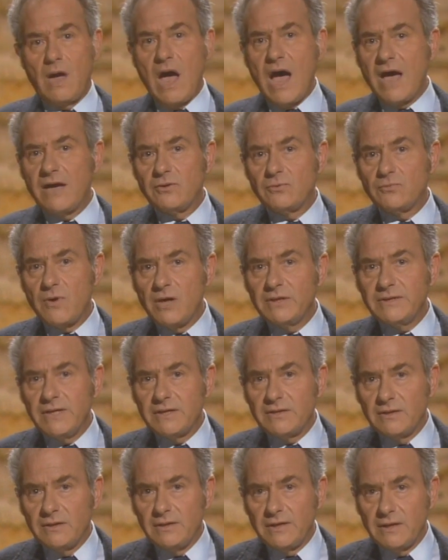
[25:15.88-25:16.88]

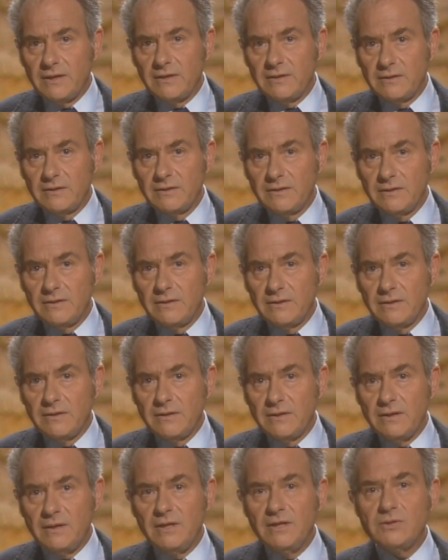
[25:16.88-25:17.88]
Ironically,
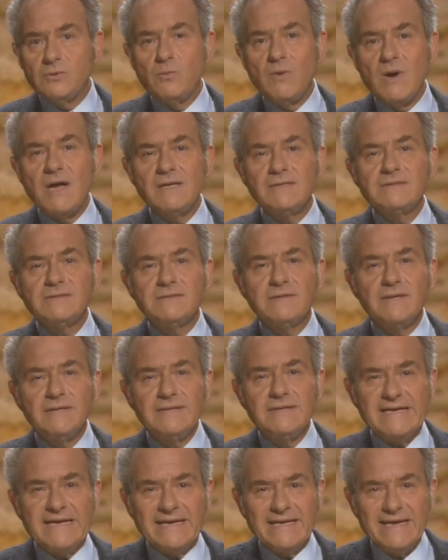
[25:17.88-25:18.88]
it was the
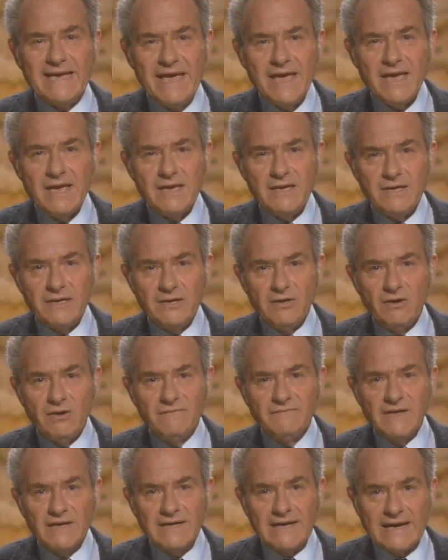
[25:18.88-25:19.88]
decay
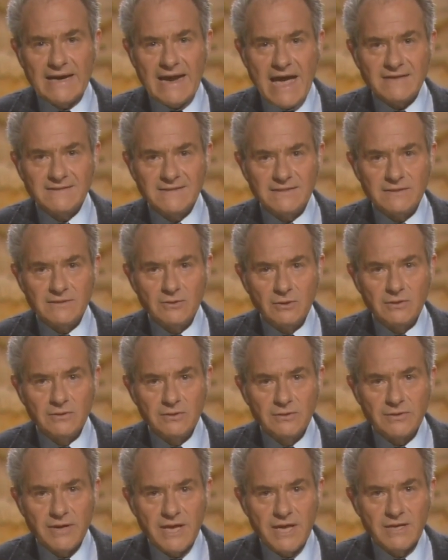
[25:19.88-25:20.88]
of the classical
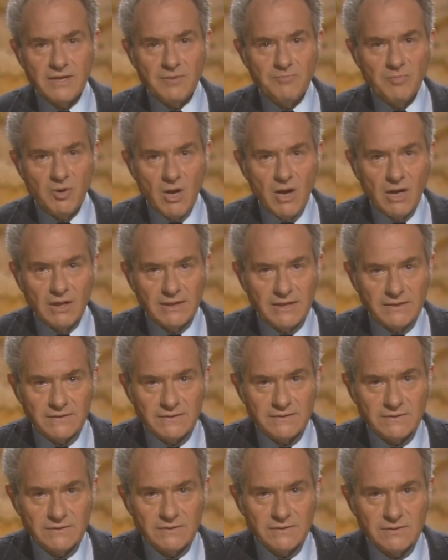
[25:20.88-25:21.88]
Greek
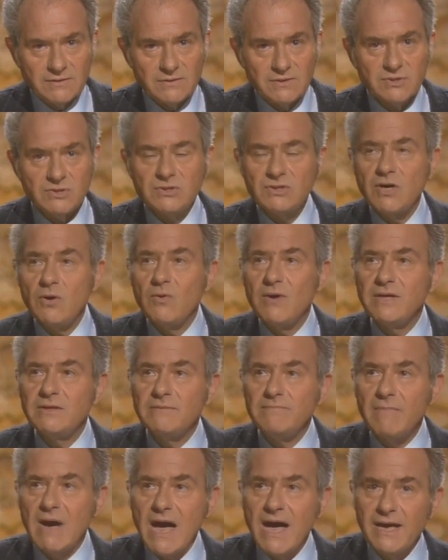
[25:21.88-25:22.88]
polis, so
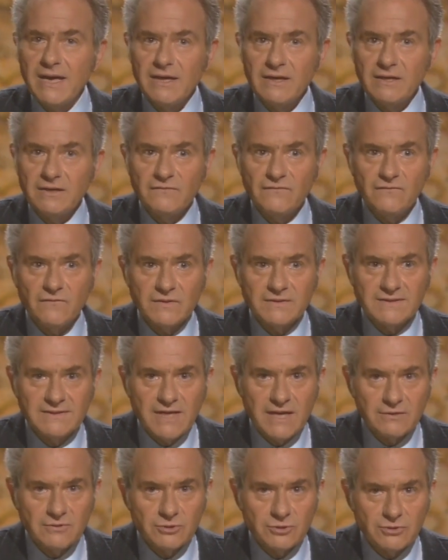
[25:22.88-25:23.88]
admired for
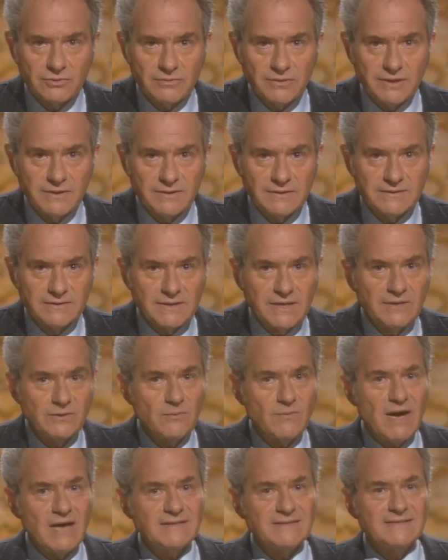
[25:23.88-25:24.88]
centuries.
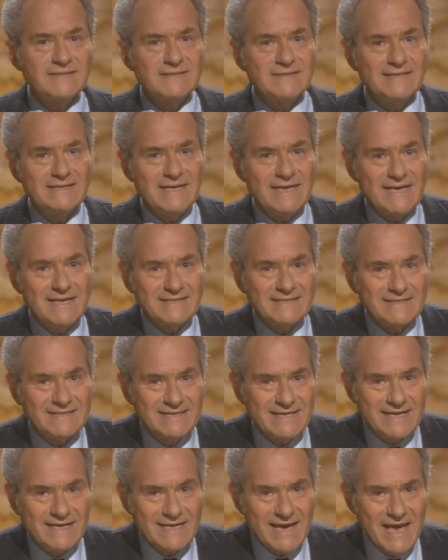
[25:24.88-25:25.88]
It was its
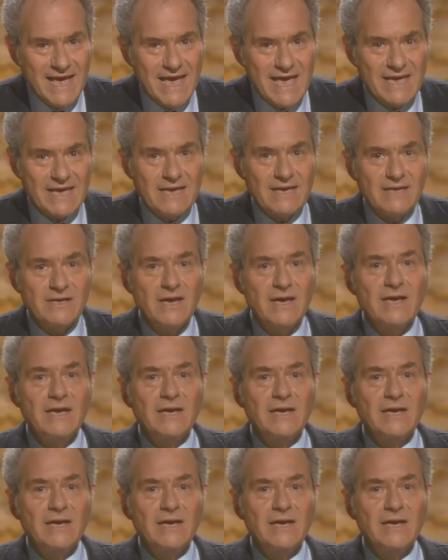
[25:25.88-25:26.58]
decay